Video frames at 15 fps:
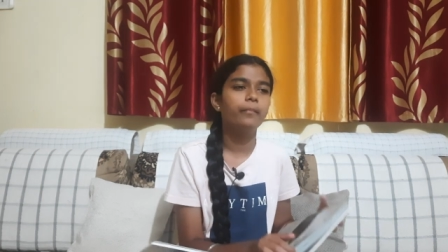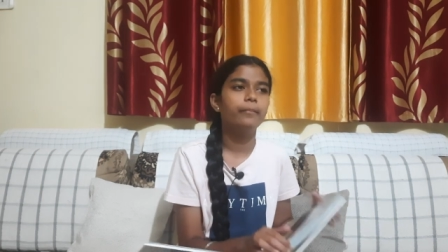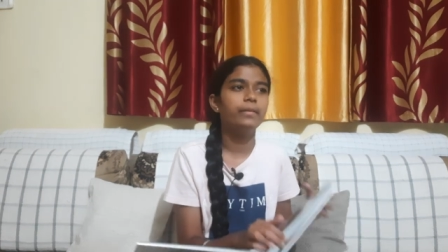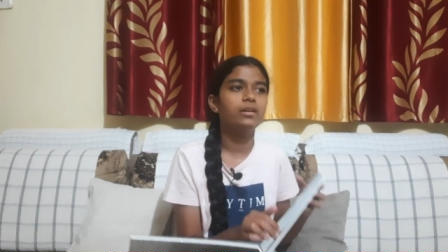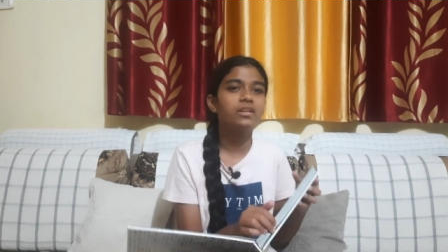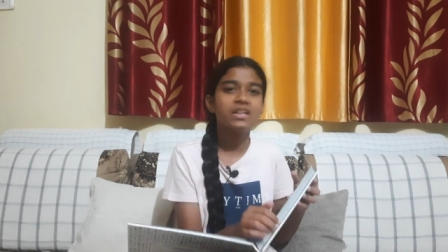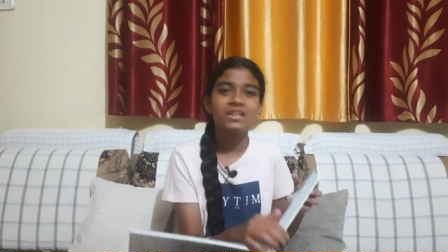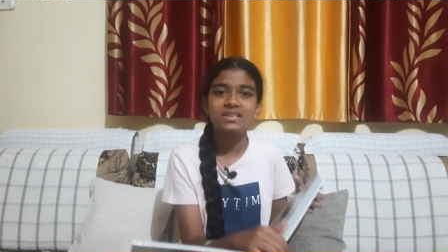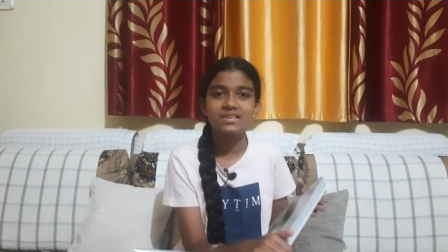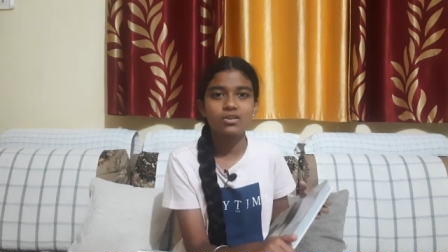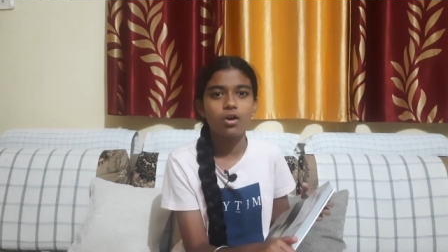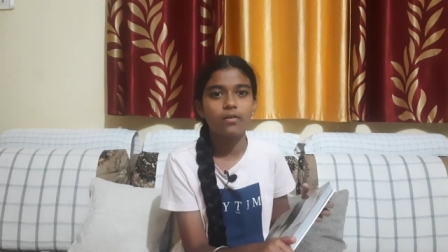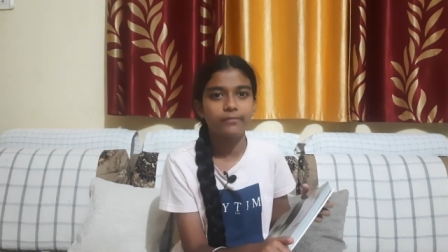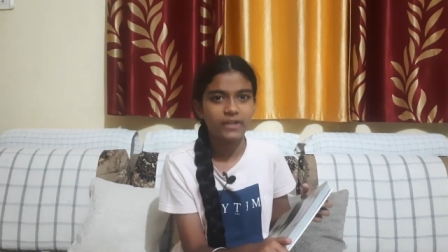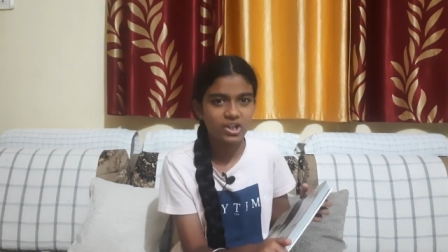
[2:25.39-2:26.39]
millions
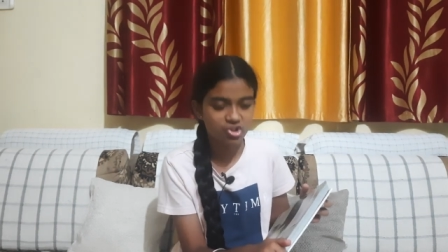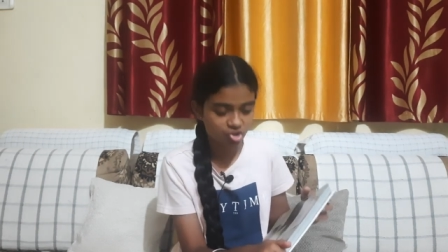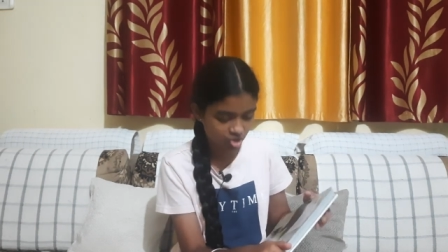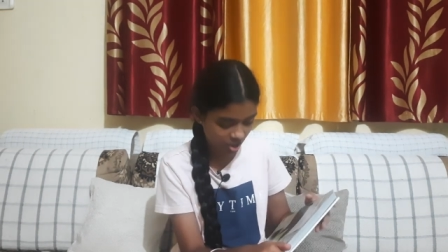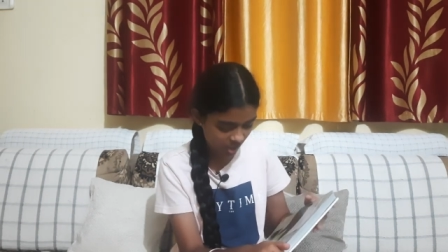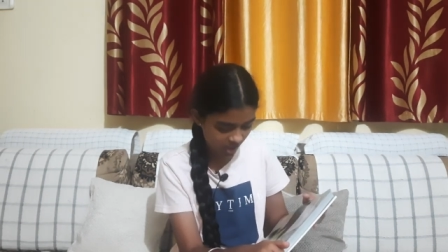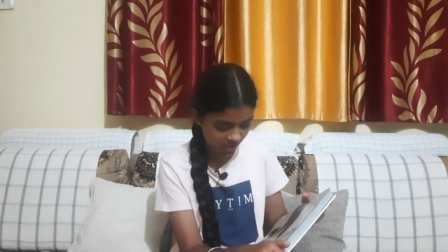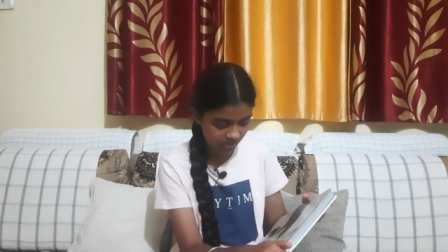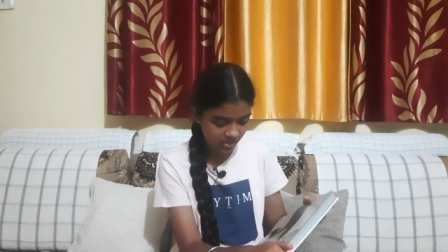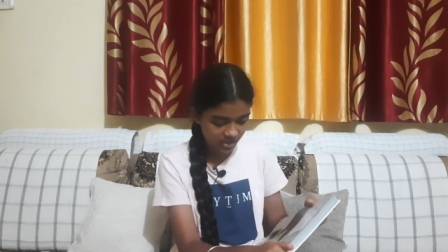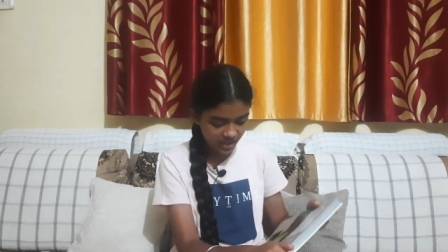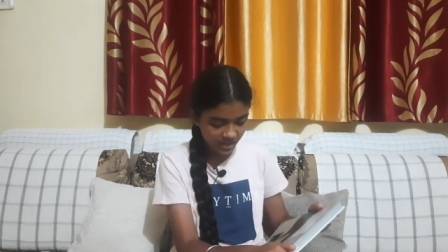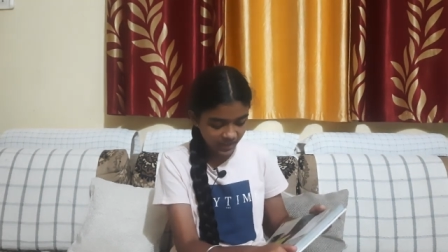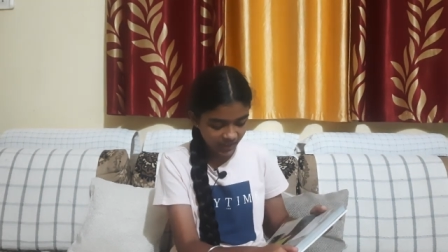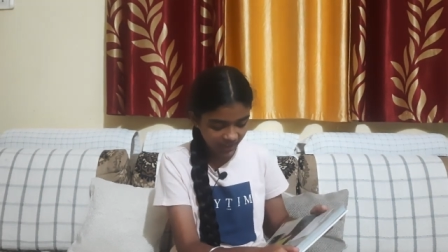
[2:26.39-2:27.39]
of Asia,
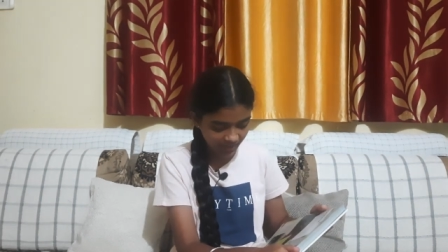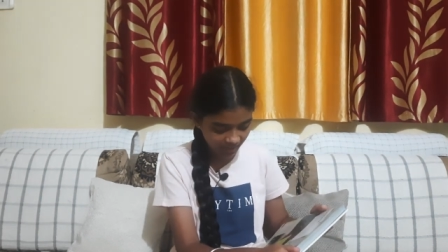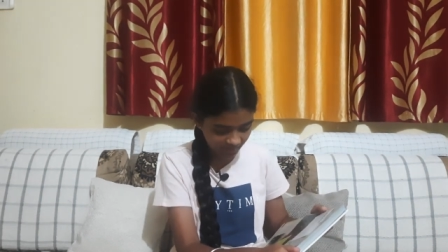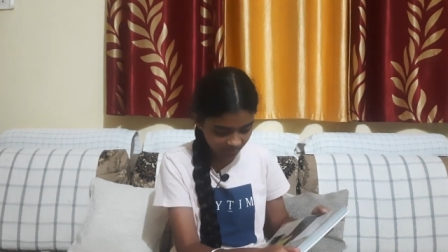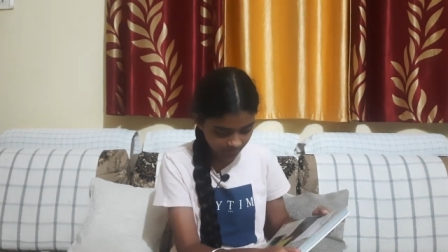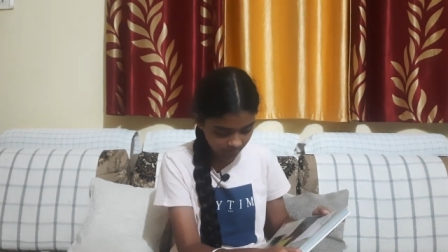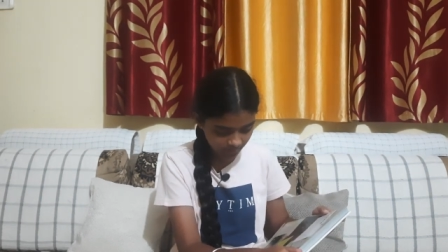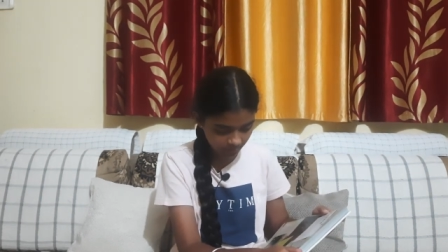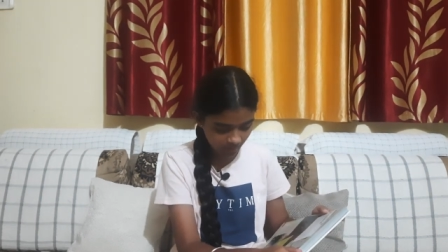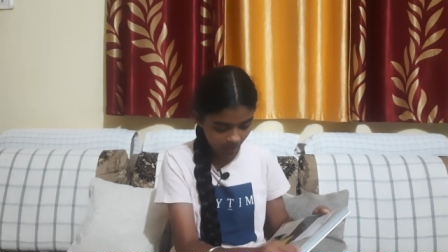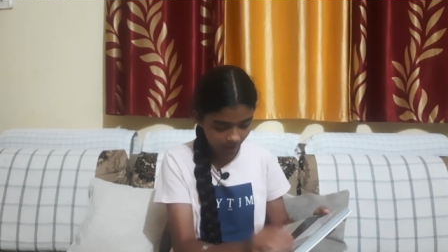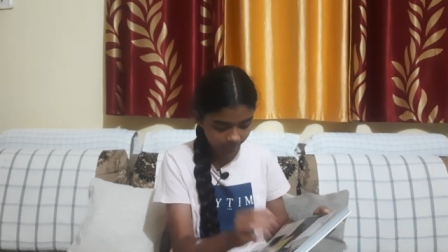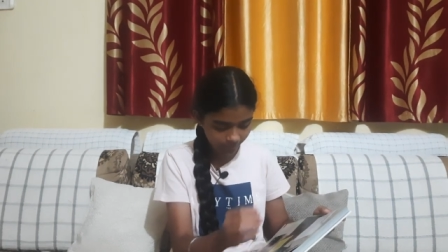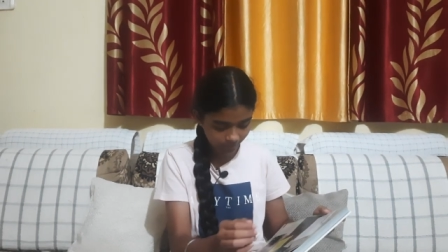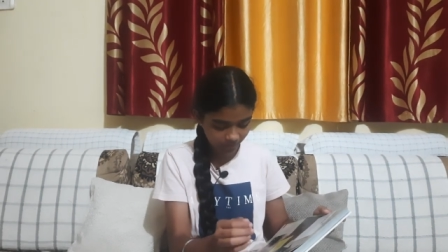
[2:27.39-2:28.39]
and
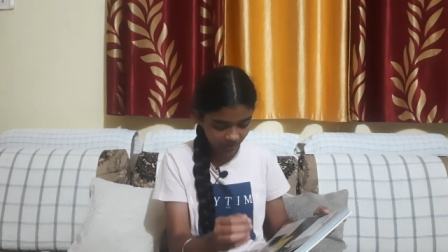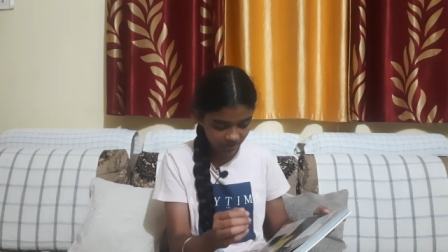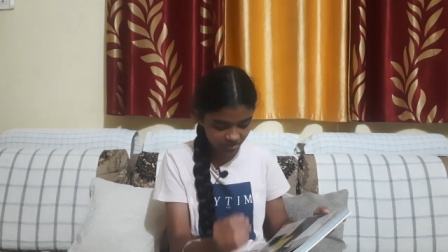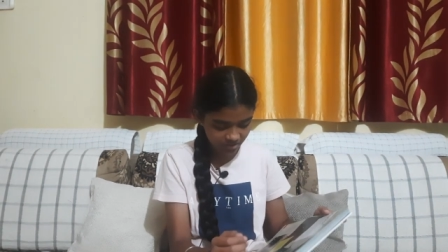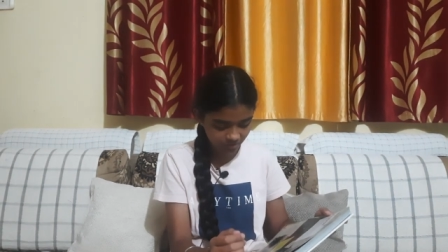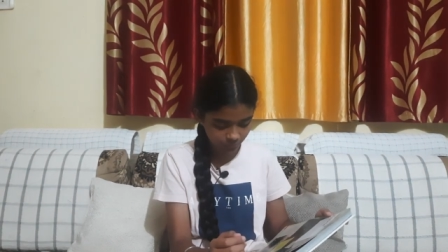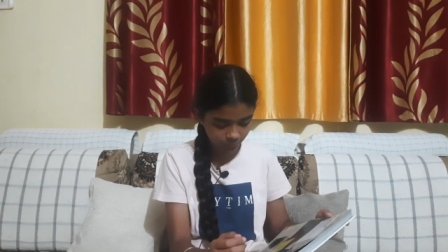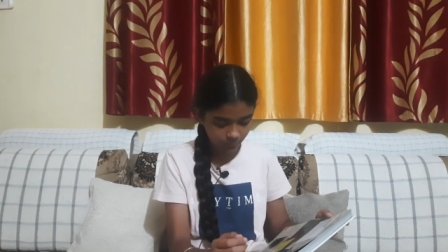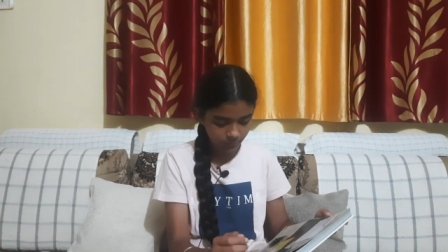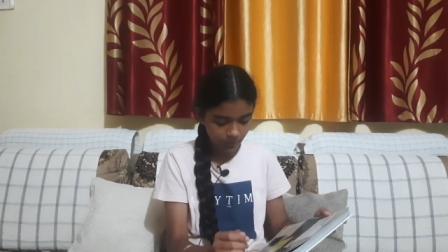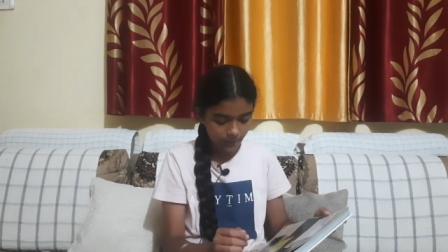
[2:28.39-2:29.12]
Africa too.